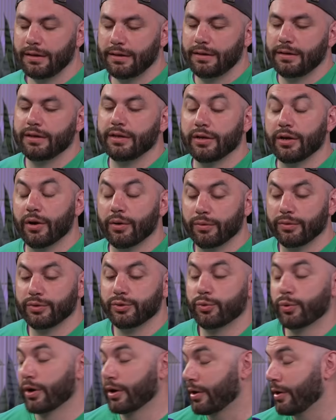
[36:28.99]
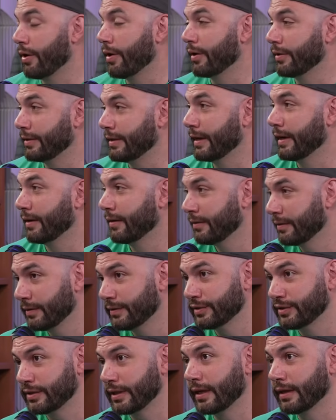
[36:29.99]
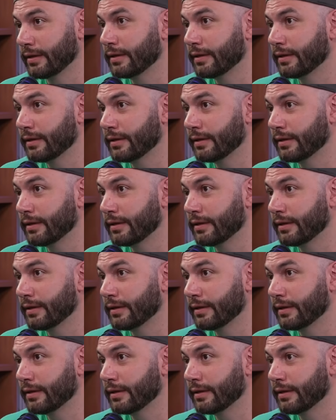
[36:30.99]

you work hard there. It was